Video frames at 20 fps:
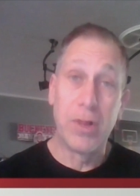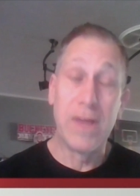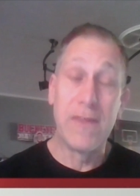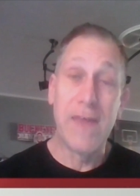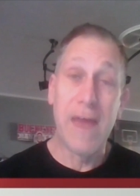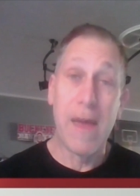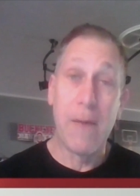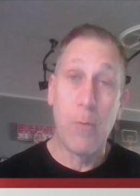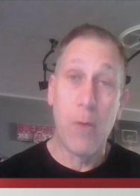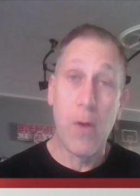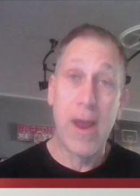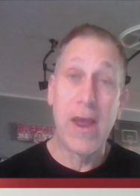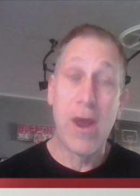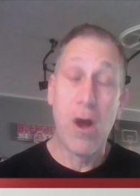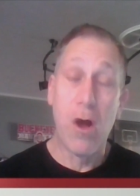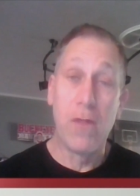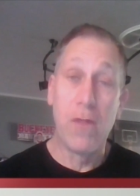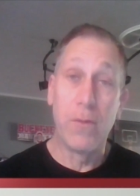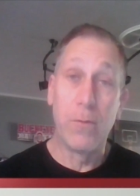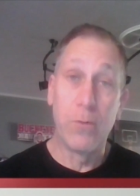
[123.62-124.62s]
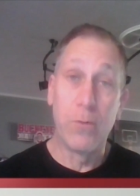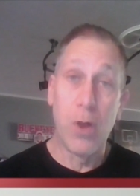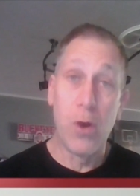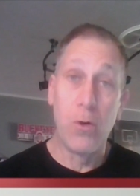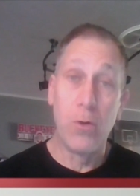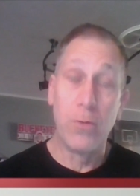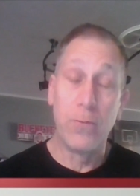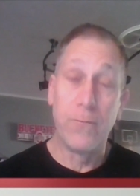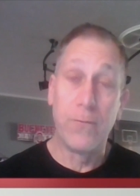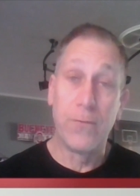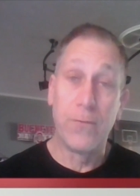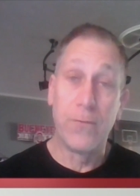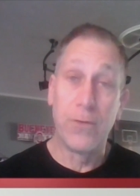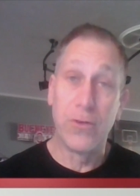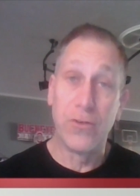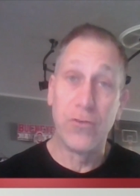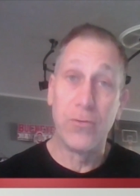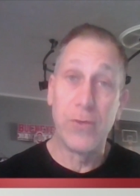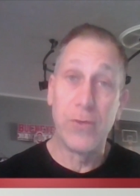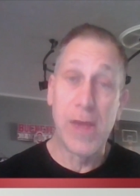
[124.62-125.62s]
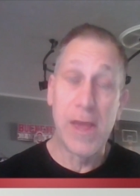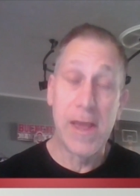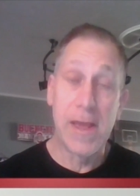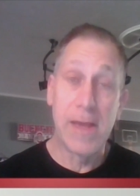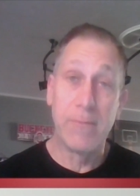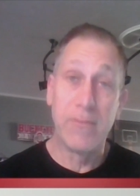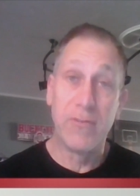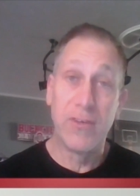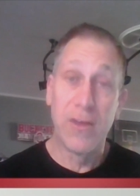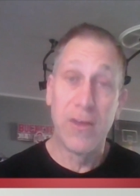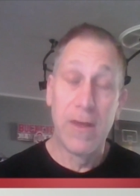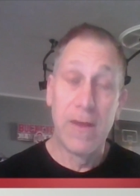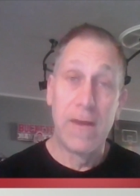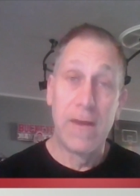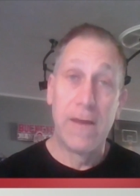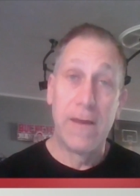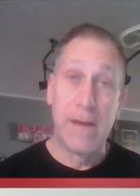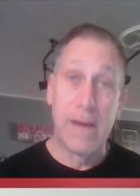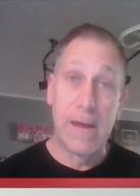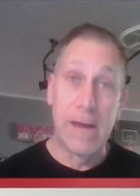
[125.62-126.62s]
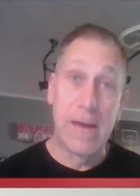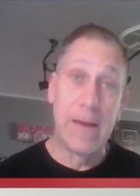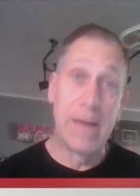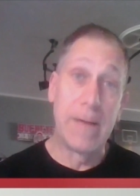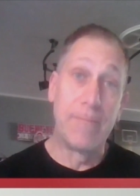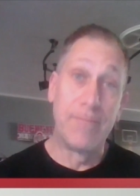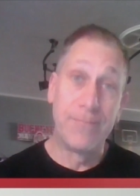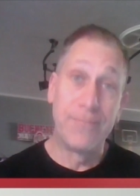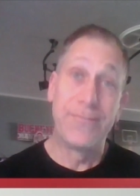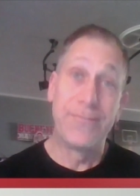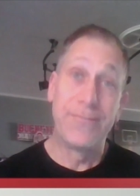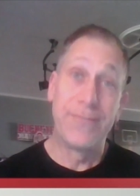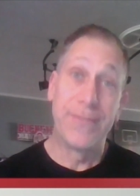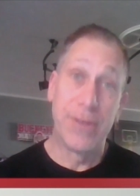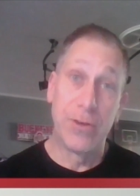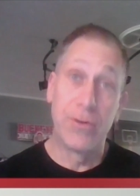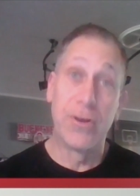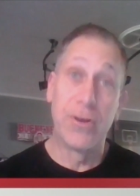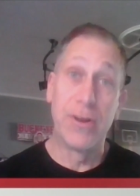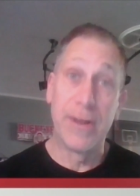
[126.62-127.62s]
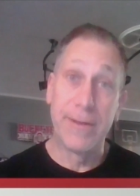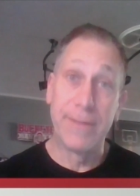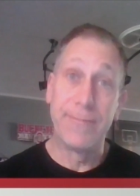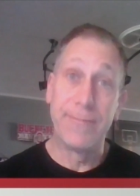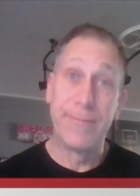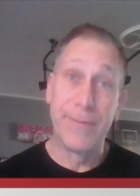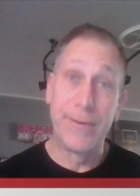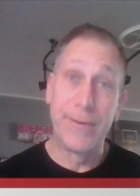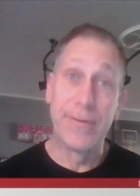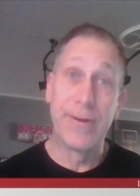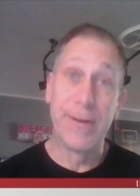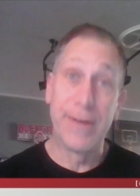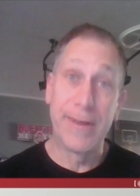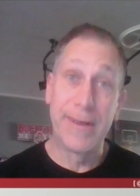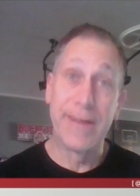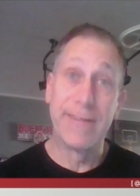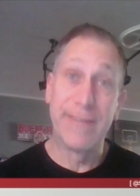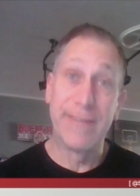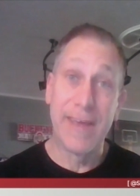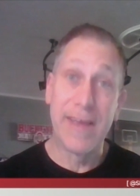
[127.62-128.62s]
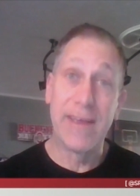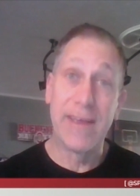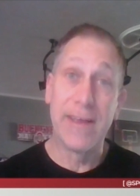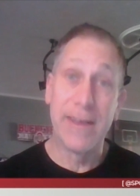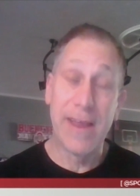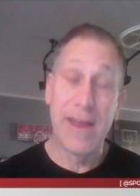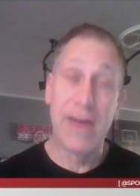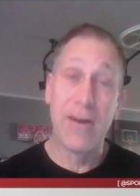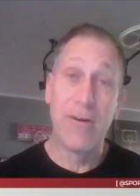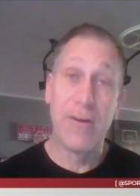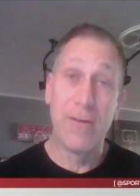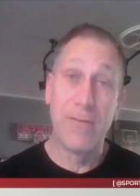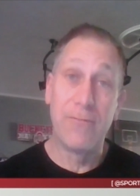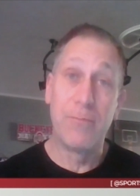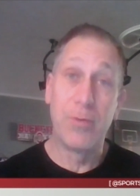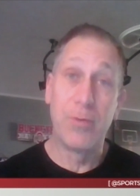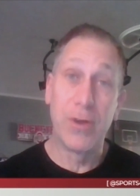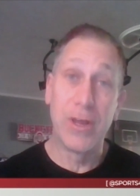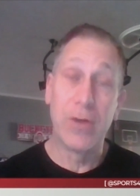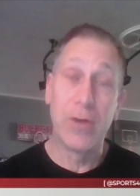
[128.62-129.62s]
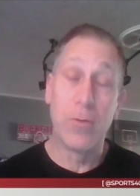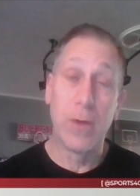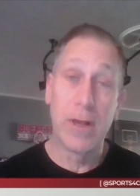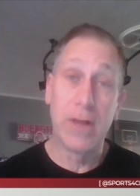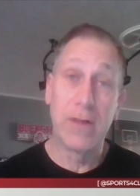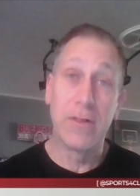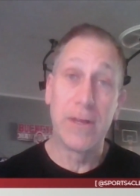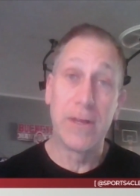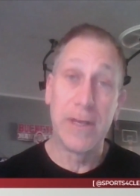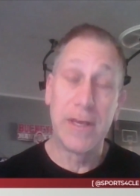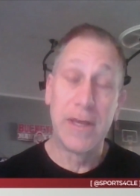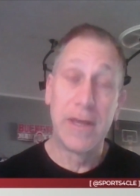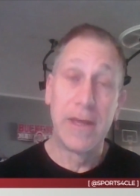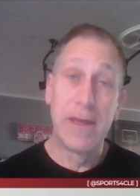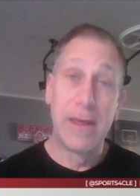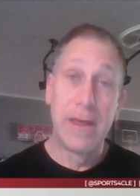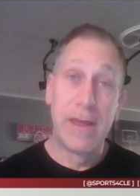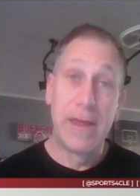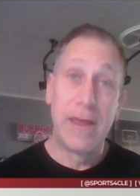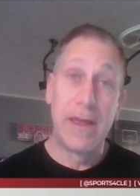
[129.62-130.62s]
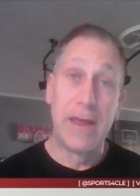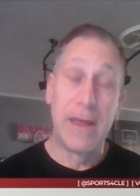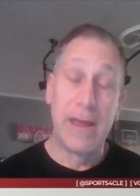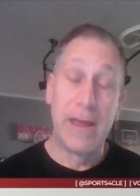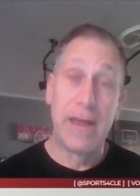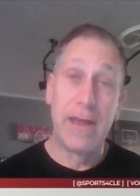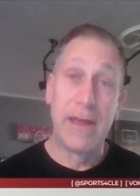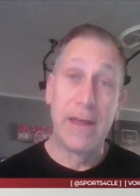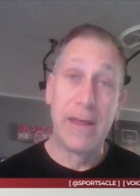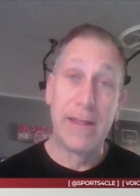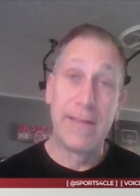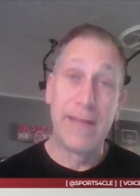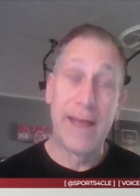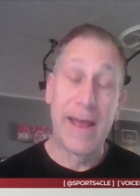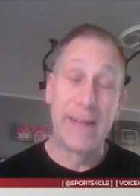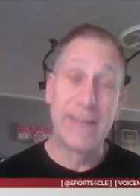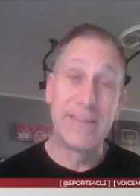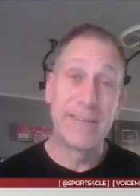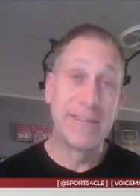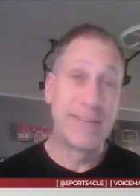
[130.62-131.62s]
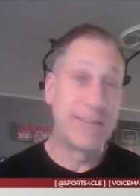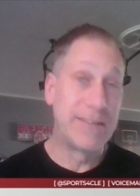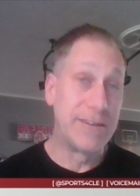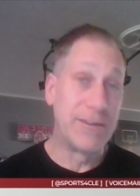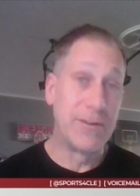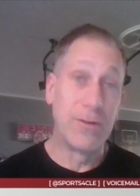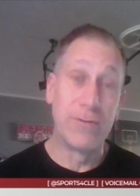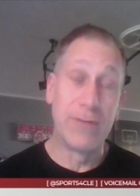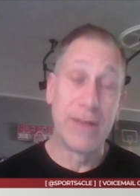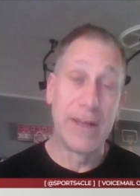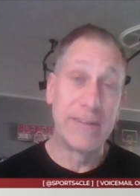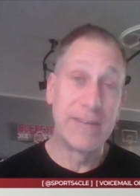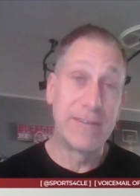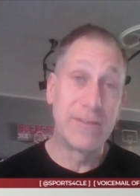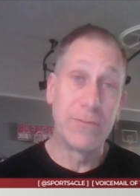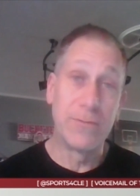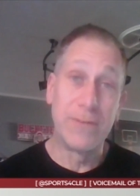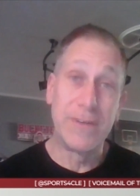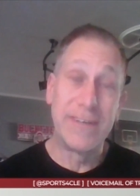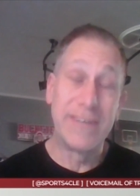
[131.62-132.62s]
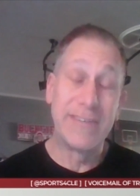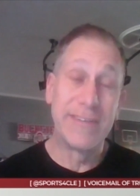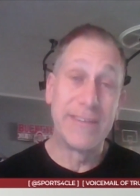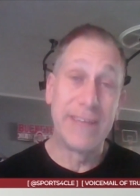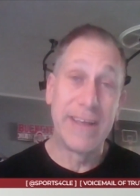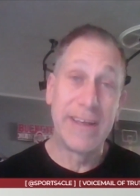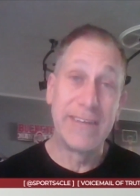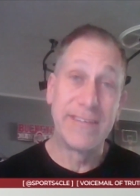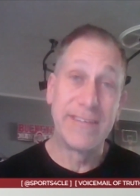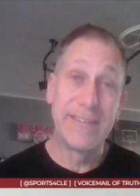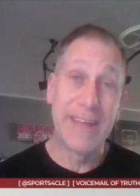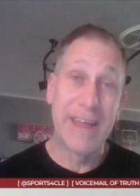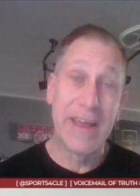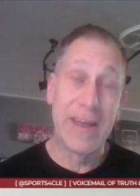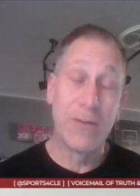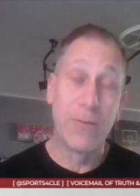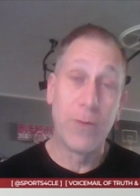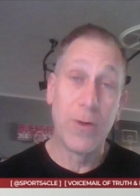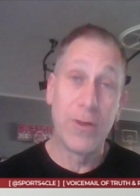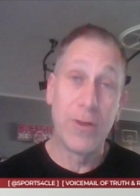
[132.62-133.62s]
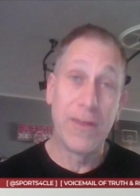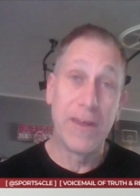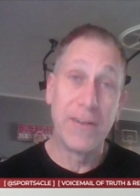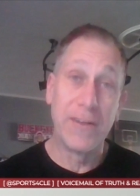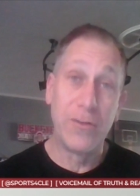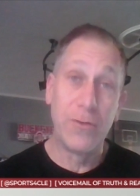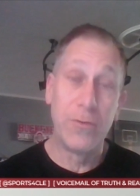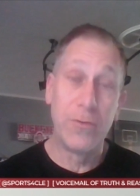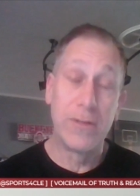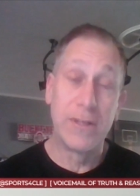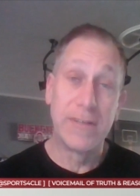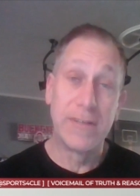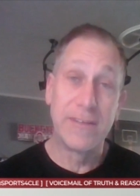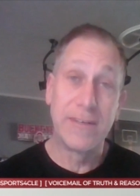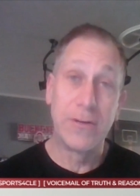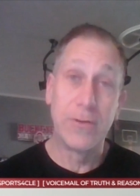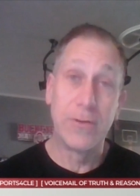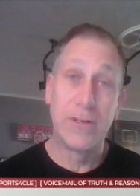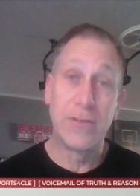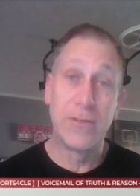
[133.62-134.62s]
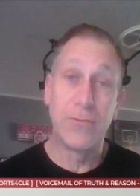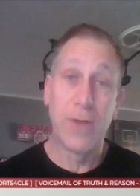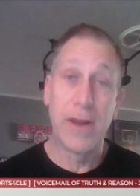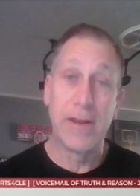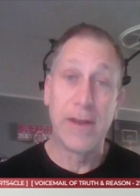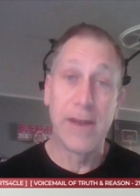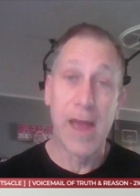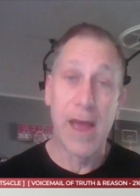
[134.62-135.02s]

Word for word: play that way on the road for 2 games. You're gonna get taken care of pretty quickly, and that's, you know, that's the reason they stand where they do in the series right